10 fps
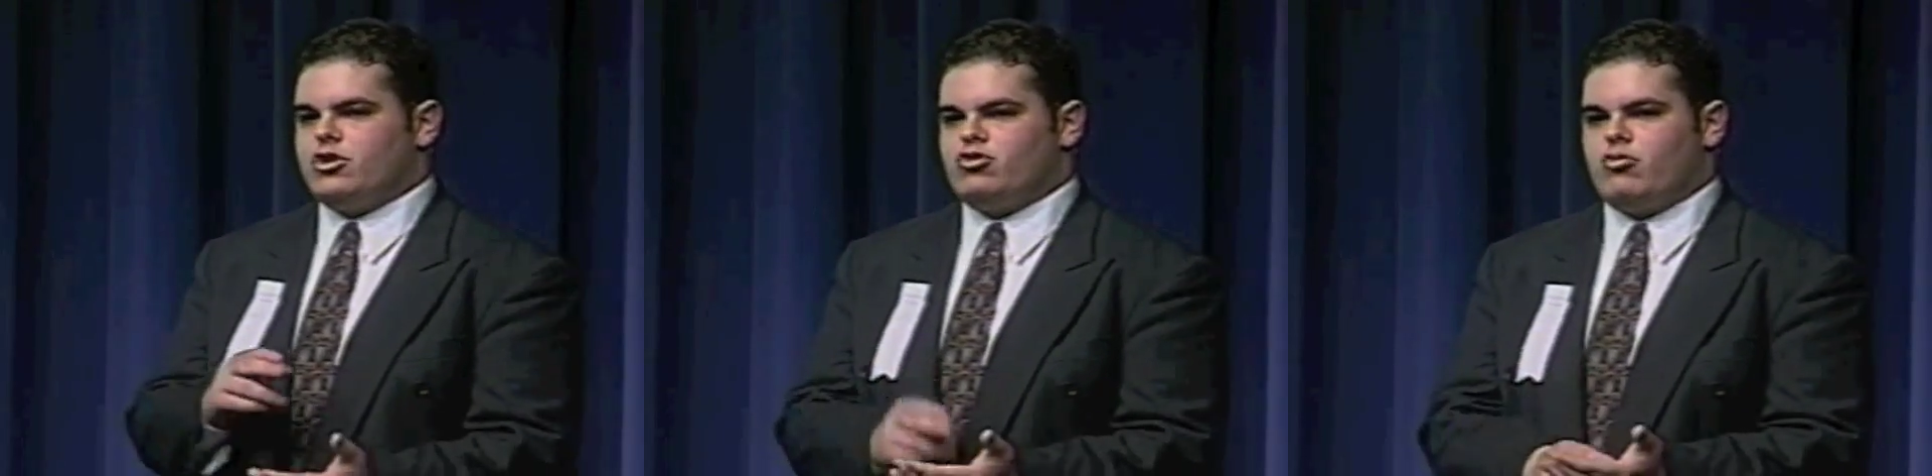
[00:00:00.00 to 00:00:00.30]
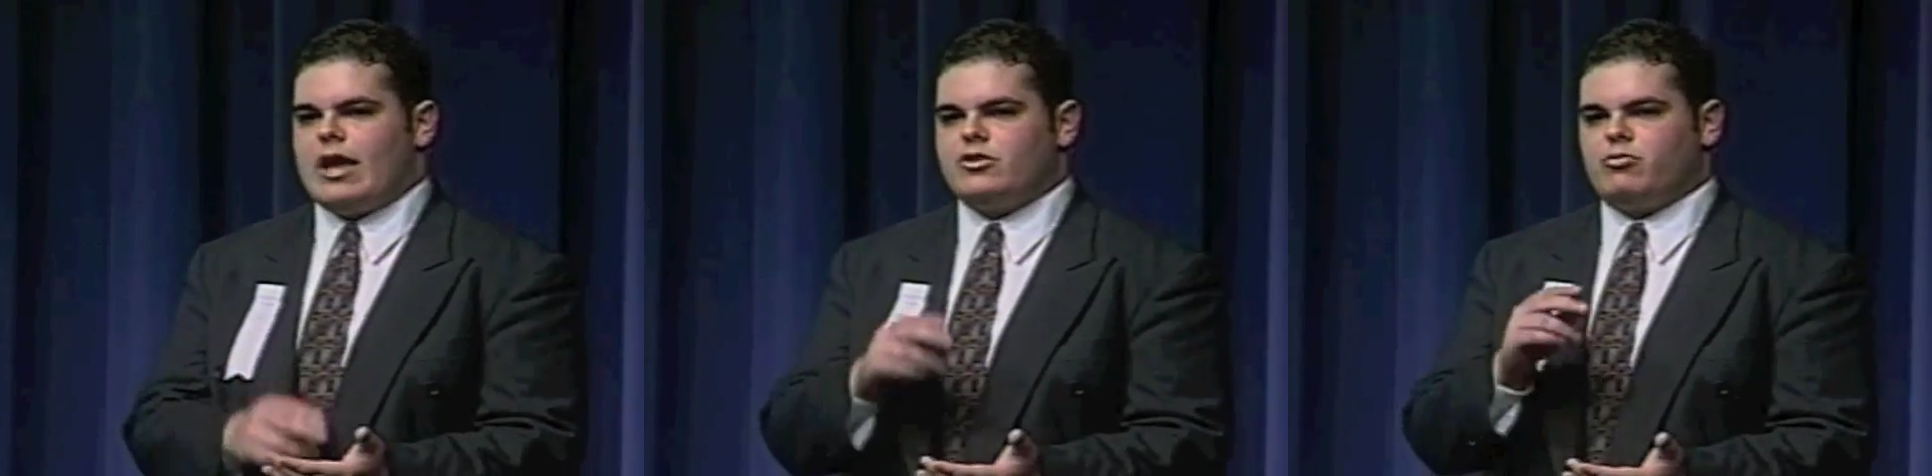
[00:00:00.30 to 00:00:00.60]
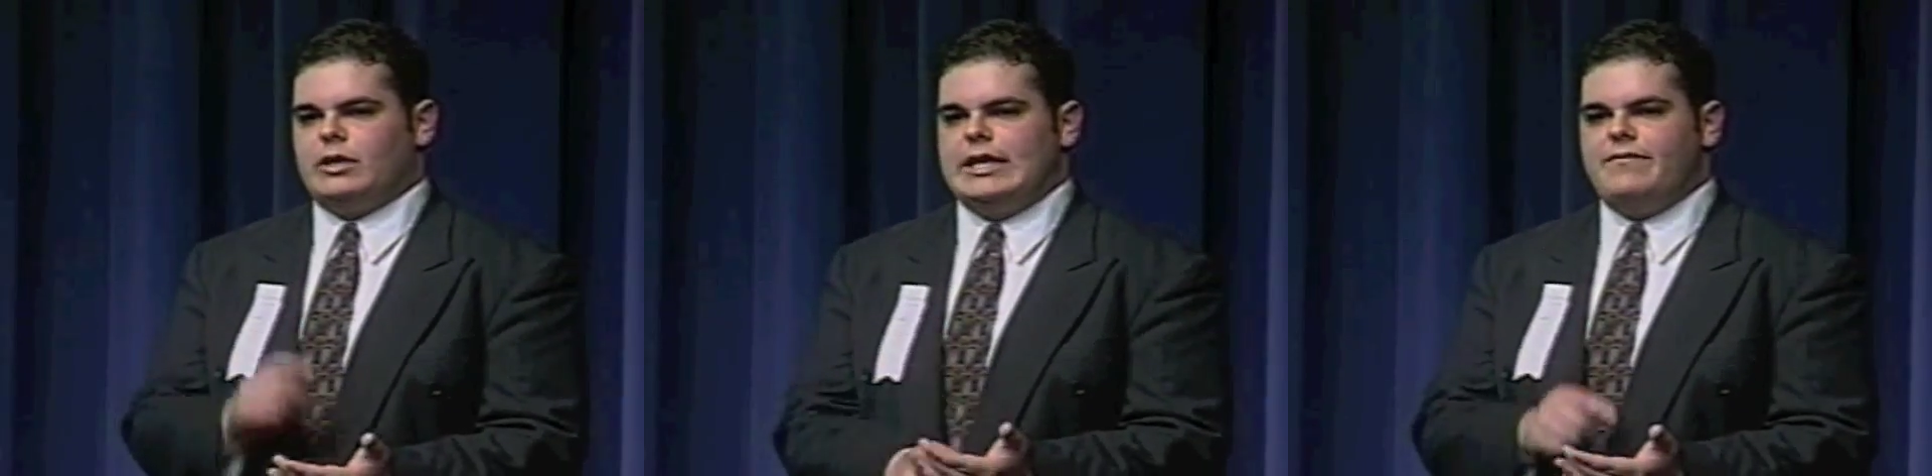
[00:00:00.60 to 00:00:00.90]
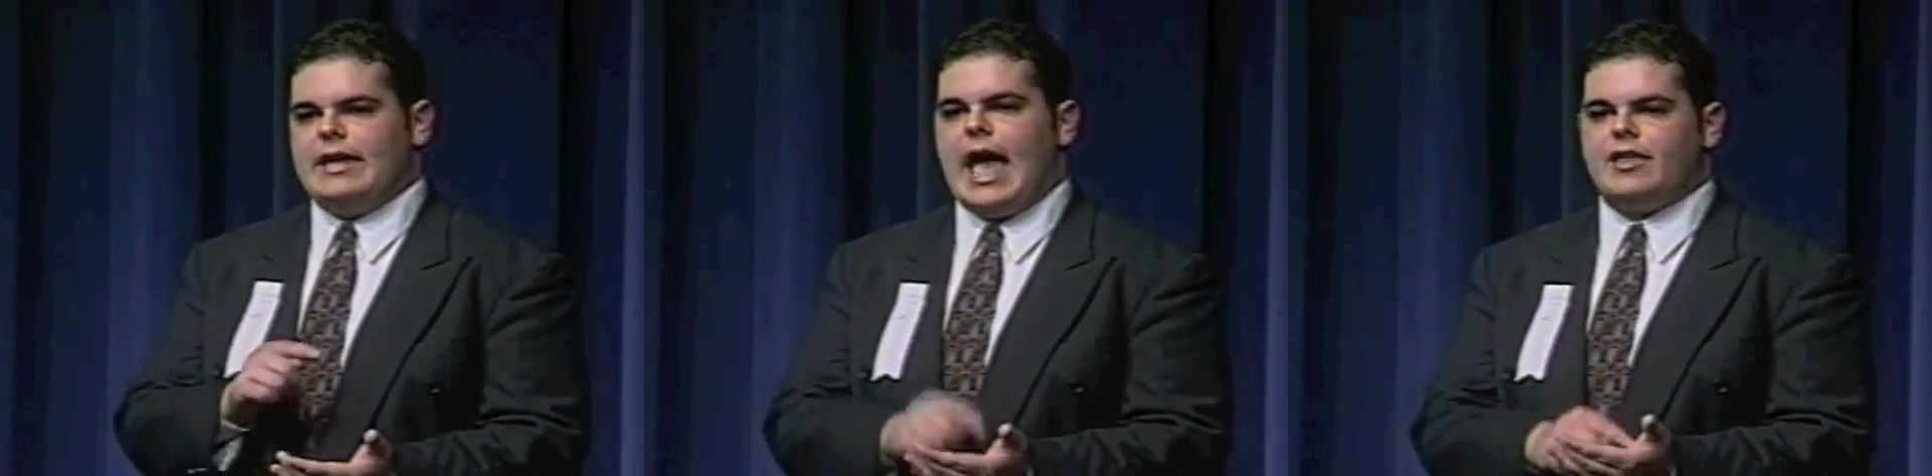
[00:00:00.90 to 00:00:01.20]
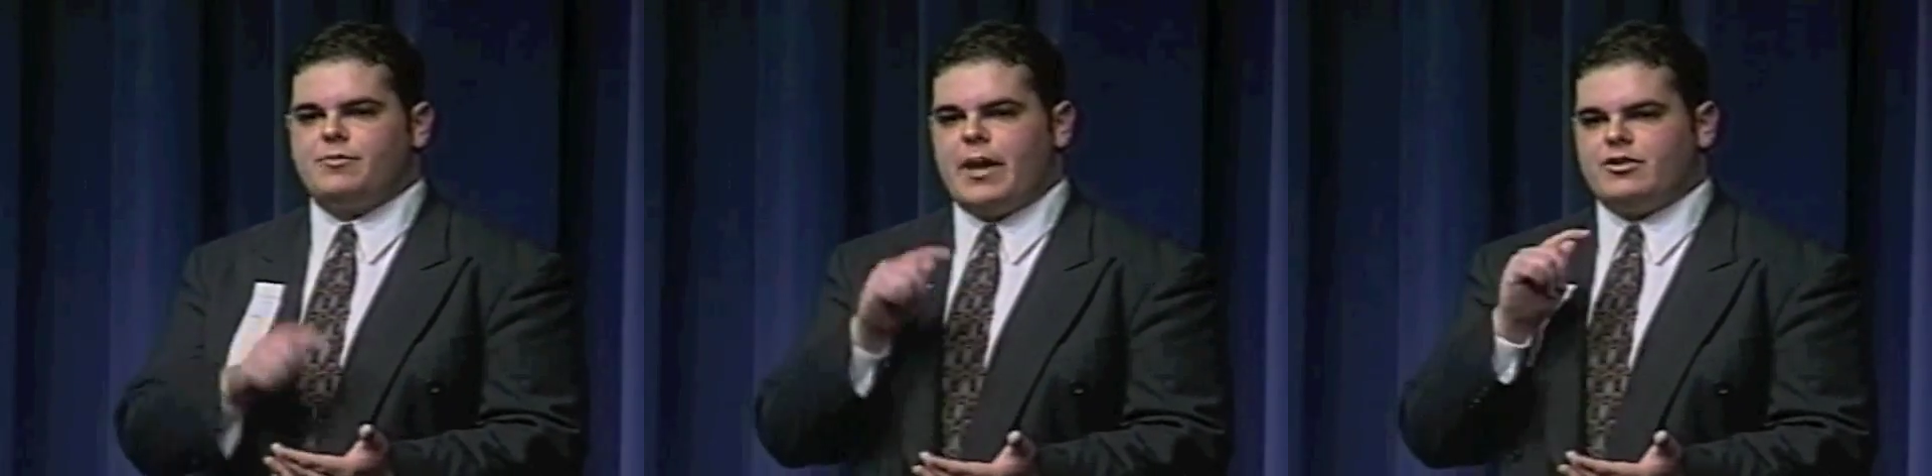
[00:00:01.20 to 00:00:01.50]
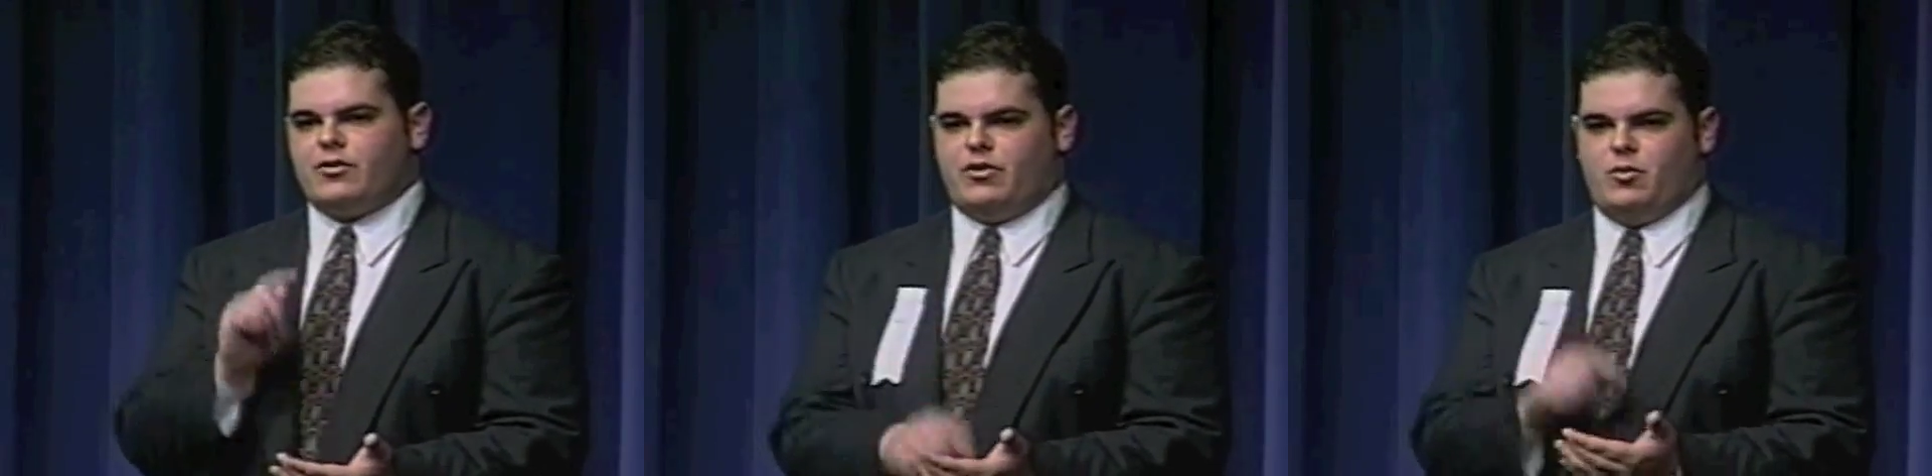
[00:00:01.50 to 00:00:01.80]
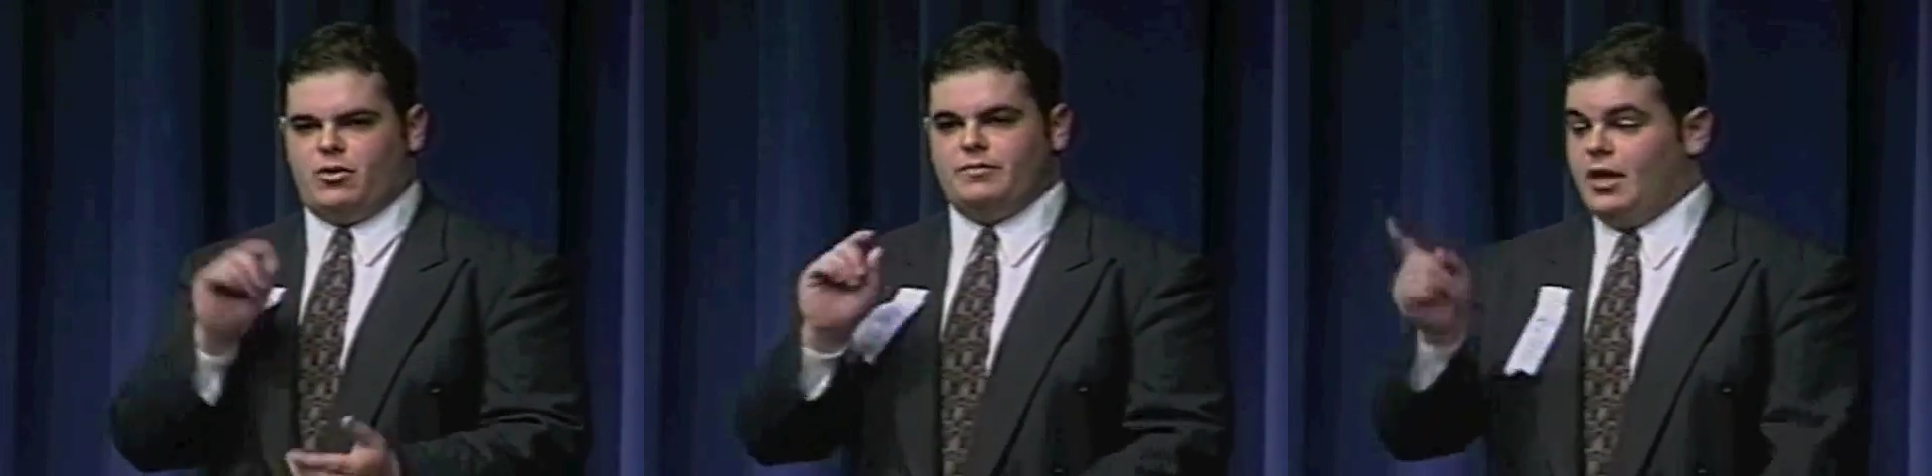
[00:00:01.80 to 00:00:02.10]
stress-relieving aspects of
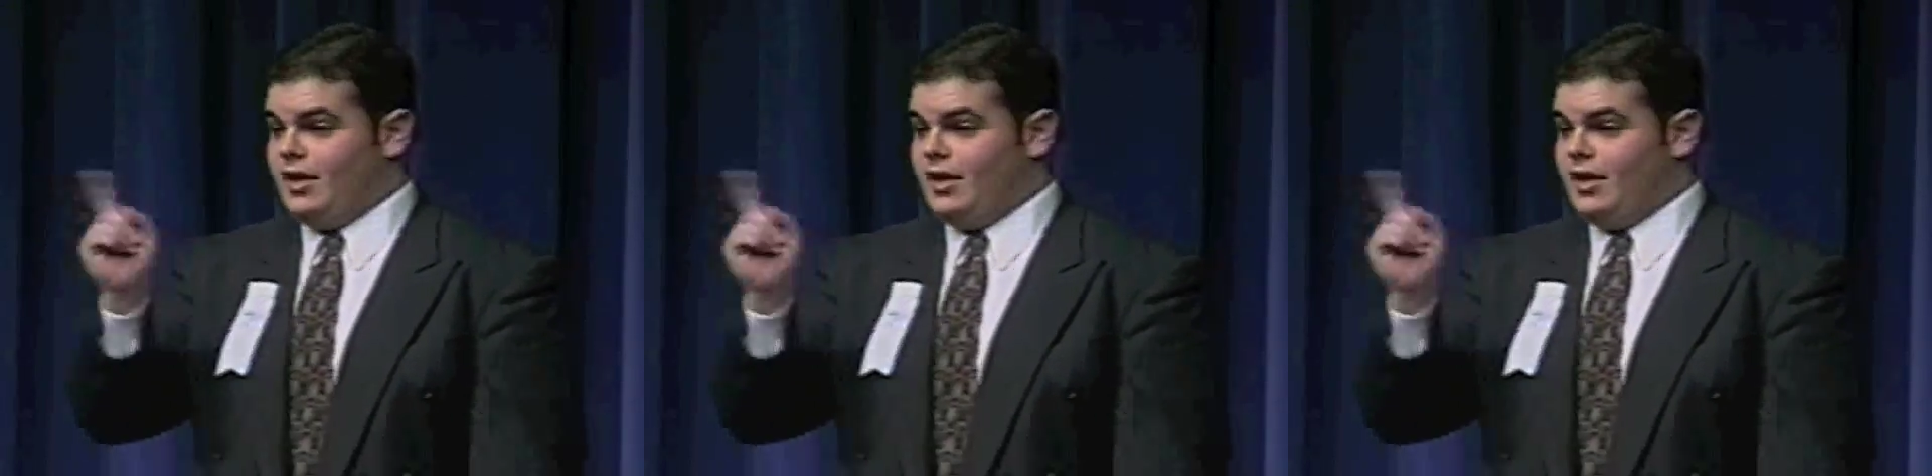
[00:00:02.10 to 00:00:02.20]
humor.